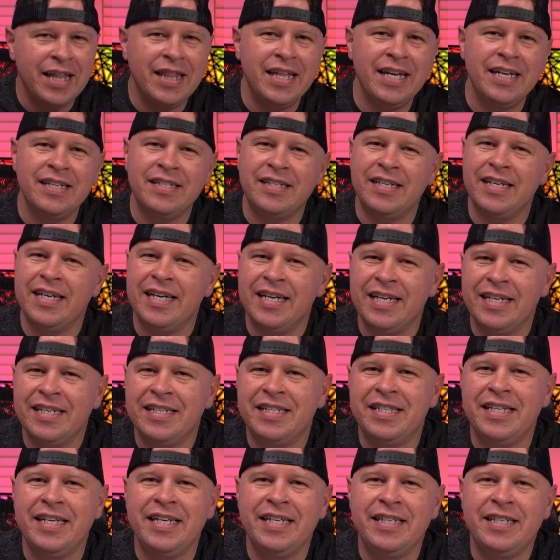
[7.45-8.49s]
This
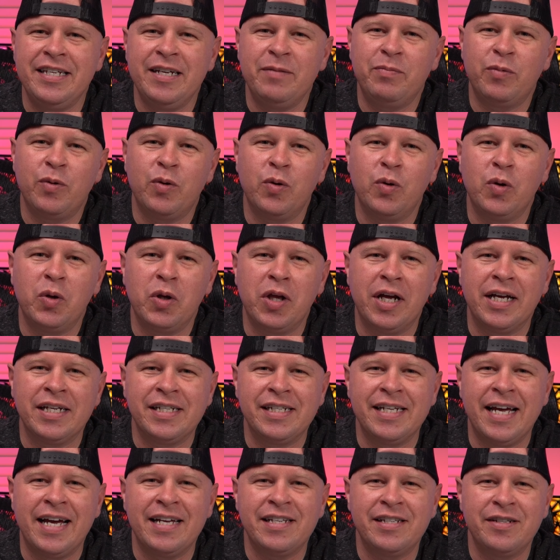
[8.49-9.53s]
is the DeepCool
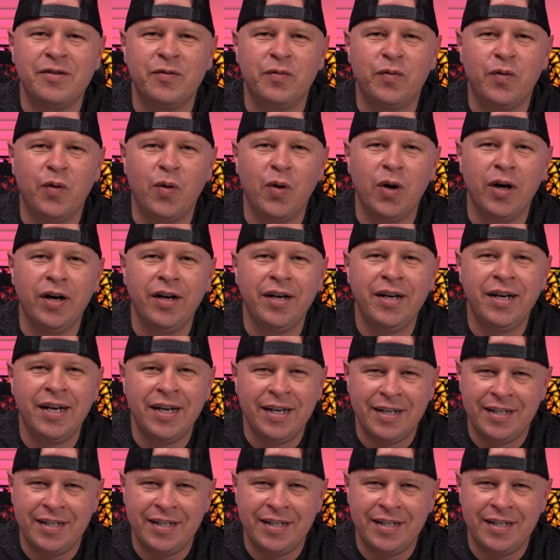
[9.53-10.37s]
Assassin IV.